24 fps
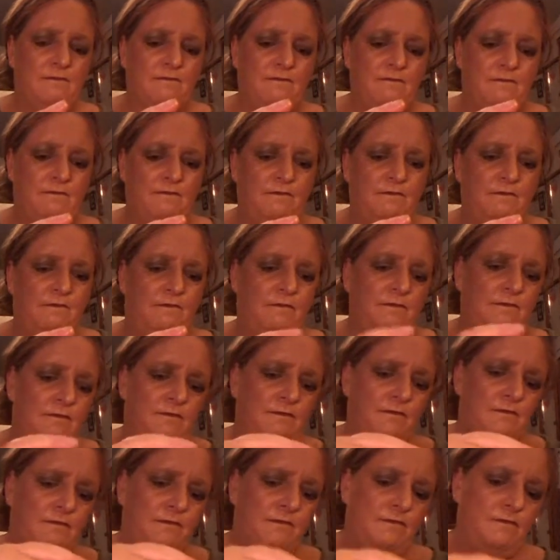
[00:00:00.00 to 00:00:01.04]

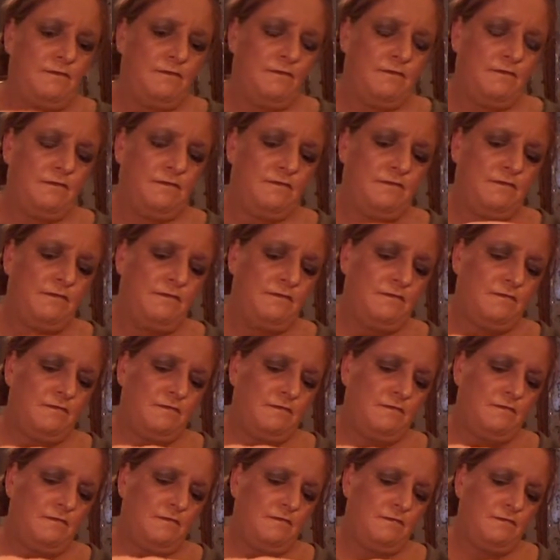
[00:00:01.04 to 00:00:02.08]

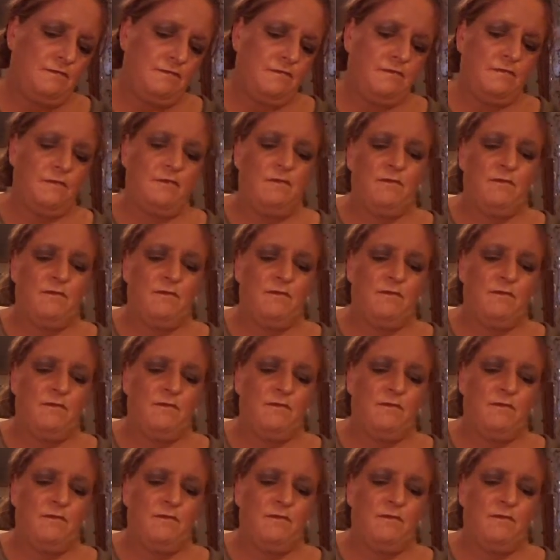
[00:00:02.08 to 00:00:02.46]
(no one is talking)